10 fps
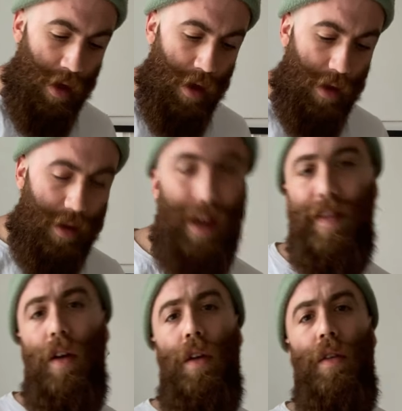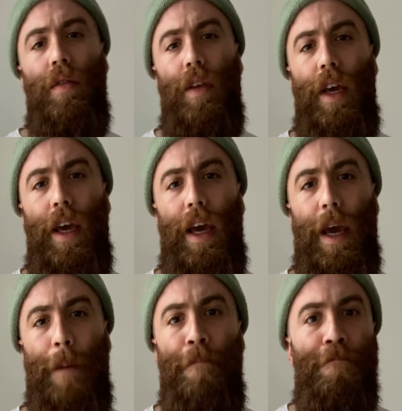that's all.
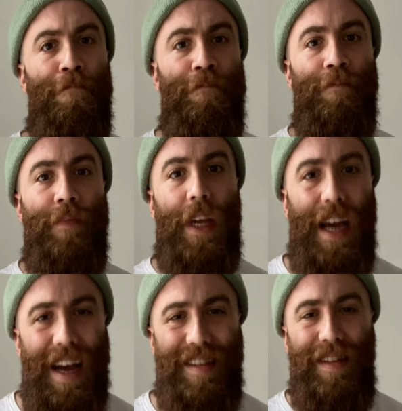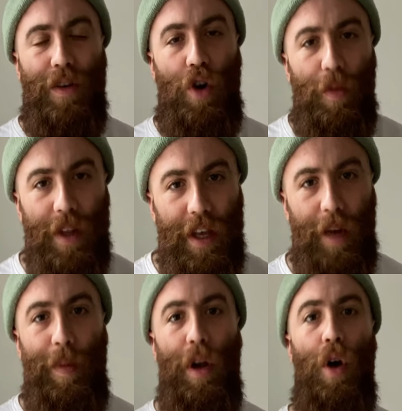Guys, comment
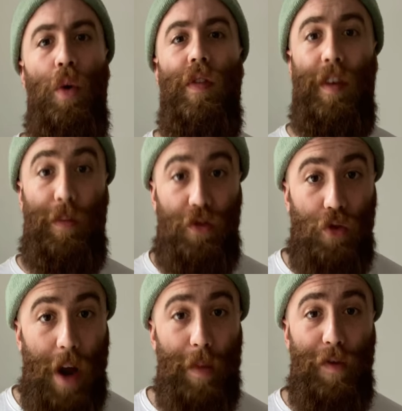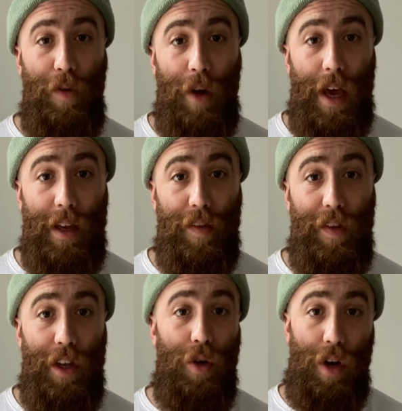here below, subscribe if you like the
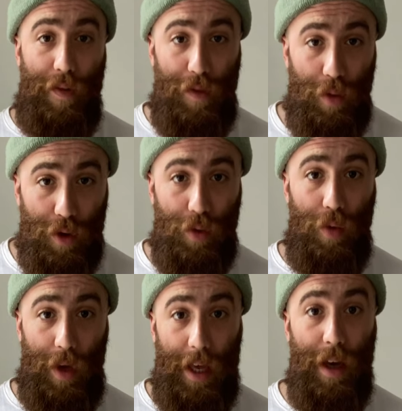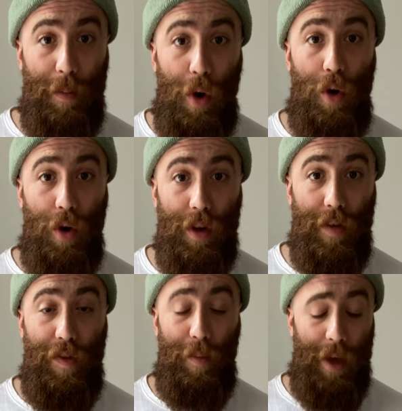video and if you want to hear more
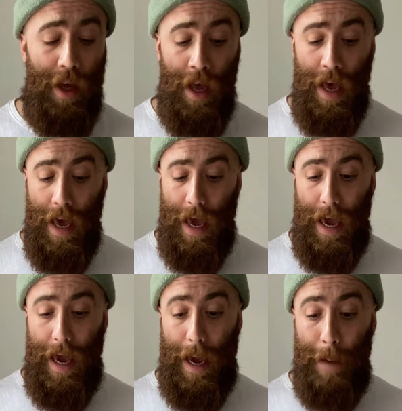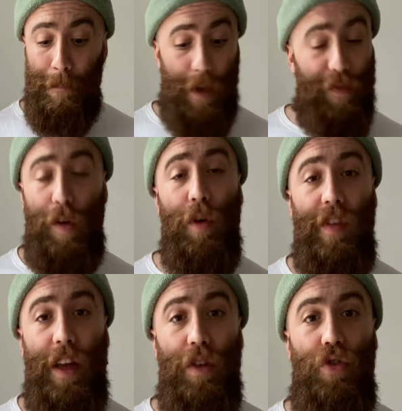content from me. If I will
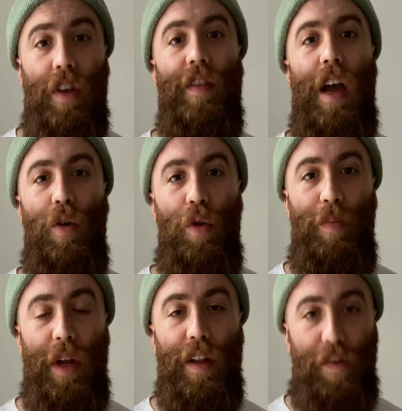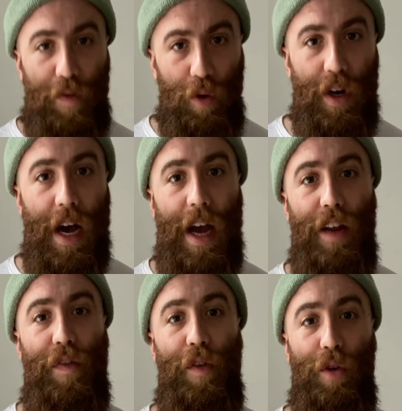see interest, I will build a full
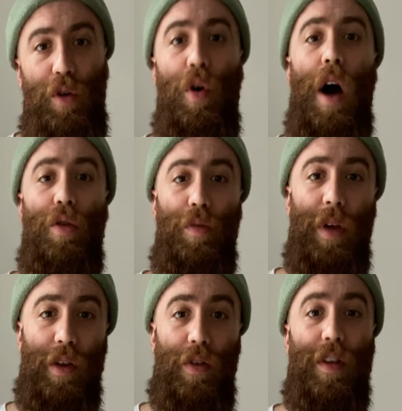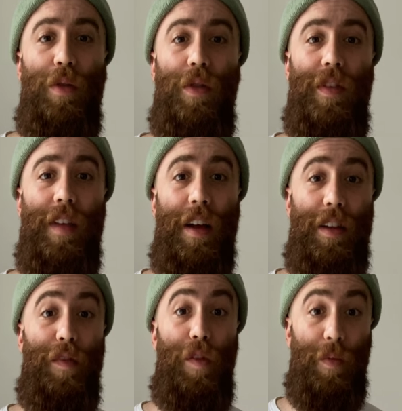guide for you how to build your sourdough
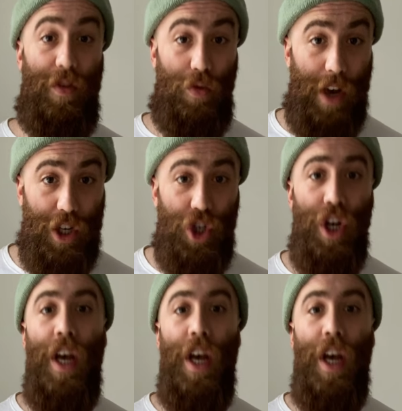starter from scratch